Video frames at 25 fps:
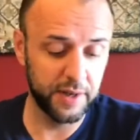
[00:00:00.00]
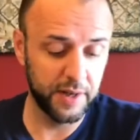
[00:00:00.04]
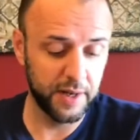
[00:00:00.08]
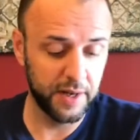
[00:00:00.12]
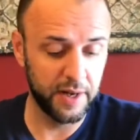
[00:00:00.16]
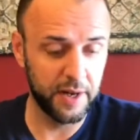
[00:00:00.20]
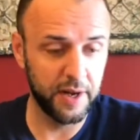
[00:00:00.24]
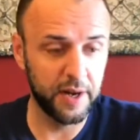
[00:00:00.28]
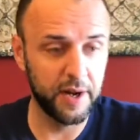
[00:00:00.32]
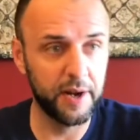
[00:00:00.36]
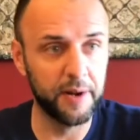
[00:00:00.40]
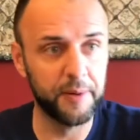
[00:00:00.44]

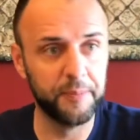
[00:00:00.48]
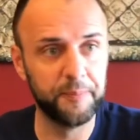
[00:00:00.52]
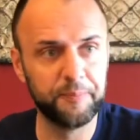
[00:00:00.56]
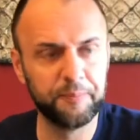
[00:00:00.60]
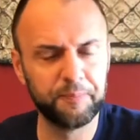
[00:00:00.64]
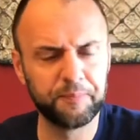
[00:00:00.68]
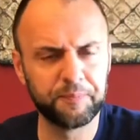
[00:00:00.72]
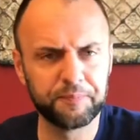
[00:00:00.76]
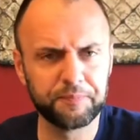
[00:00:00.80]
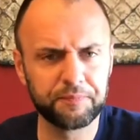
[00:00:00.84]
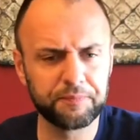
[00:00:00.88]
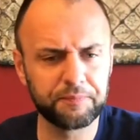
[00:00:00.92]

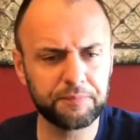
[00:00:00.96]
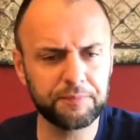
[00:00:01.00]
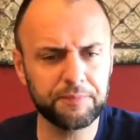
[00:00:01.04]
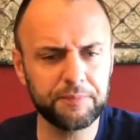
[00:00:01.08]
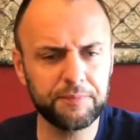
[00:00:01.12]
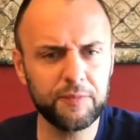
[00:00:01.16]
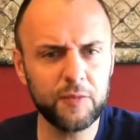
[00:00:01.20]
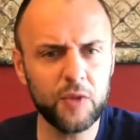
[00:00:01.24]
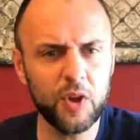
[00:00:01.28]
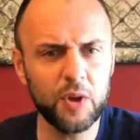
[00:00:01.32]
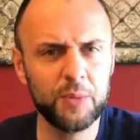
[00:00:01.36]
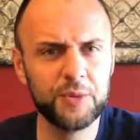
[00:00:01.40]

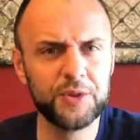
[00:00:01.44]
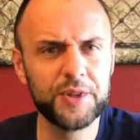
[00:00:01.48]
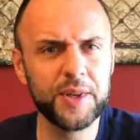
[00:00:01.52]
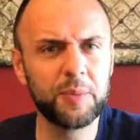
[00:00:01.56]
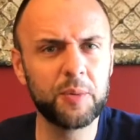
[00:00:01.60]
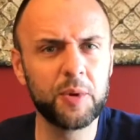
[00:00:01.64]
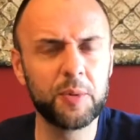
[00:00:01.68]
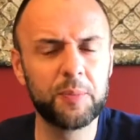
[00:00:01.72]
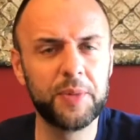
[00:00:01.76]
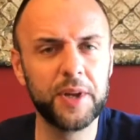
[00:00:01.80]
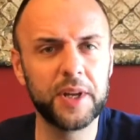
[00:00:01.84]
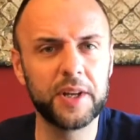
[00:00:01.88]
I was
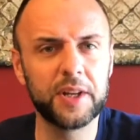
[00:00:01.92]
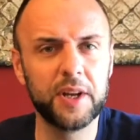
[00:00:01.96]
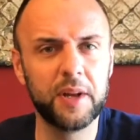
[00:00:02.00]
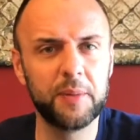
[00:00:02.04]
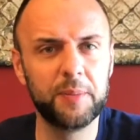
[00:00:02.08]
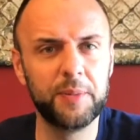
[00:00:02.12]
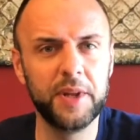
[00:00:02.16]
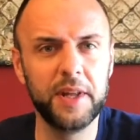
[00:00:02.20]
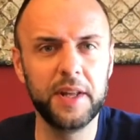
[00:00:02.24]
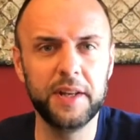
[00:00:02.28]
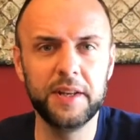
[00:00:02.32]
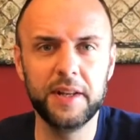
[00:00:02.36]
able to pick it
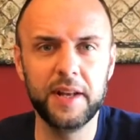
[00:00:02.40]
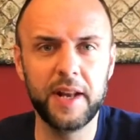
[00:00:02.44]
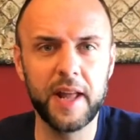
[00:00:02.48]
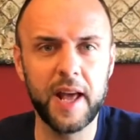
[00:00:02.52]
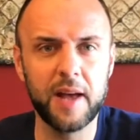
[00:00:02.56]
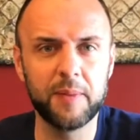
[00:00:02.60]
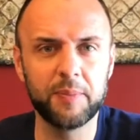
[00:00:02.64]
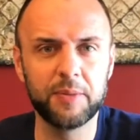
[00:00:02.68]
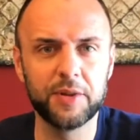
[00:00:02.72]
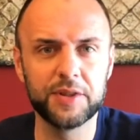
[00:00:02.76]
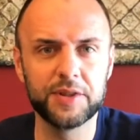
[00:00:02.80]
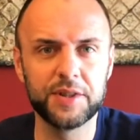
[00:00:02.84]
up in
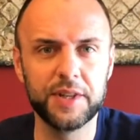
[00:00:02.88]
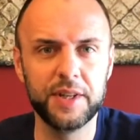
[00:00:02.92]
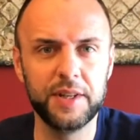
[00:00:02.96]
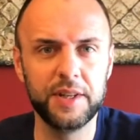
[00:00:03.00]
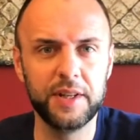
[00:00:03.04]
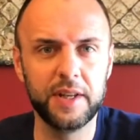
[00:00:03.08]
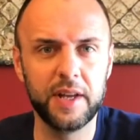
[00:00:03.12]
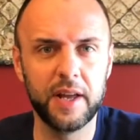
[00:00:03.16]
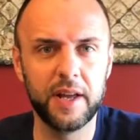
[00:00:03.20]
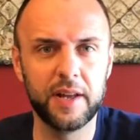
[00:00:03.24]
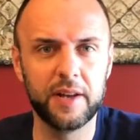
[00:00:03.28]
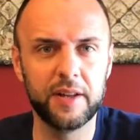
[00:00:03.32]
Indianapolis,
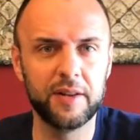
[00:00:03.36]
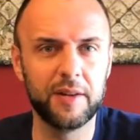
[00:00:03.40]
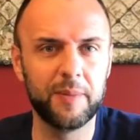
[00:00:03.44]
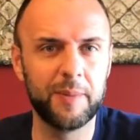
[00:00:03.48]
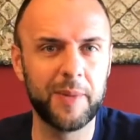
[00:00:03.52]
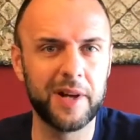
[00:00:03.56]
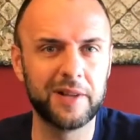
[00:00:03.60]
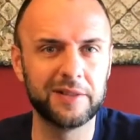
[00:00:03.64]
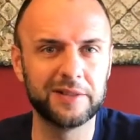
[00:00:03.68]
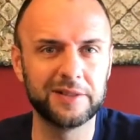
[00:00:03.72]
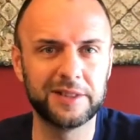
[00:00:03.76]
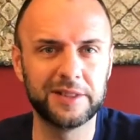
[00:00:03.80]
Indiana
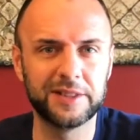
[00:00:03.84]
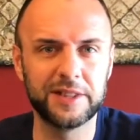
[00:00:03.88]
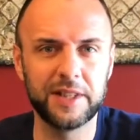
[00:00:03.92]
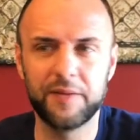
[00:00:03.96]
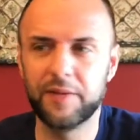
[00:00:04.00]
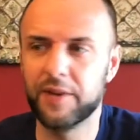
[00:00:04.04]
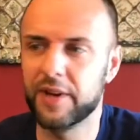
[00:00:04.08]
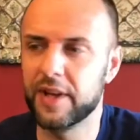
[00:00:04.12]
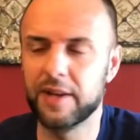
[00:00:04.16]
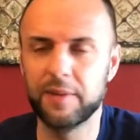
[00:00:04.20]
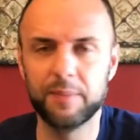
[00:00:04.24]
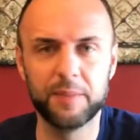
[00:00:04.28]
about
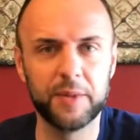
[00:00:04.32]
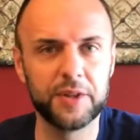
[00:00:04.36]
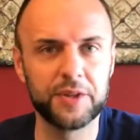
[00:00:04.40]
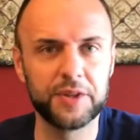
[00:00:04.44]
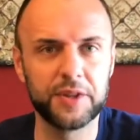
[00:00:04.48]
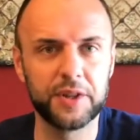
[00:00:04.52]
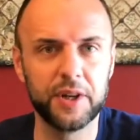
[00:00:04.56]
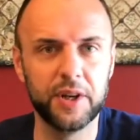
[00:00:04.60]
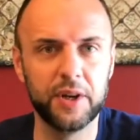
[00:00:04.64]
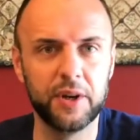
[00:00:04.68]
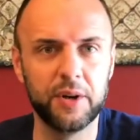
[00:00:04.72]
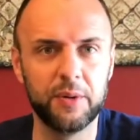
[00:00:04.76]
7-8 months
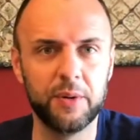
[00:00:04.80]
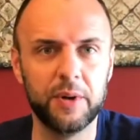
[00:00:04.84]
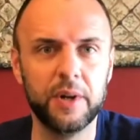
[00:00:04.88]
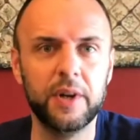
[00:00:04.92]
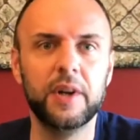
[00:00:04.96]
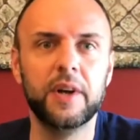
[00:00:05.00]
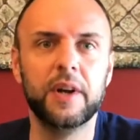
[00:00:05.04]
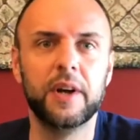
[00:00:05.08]
ago.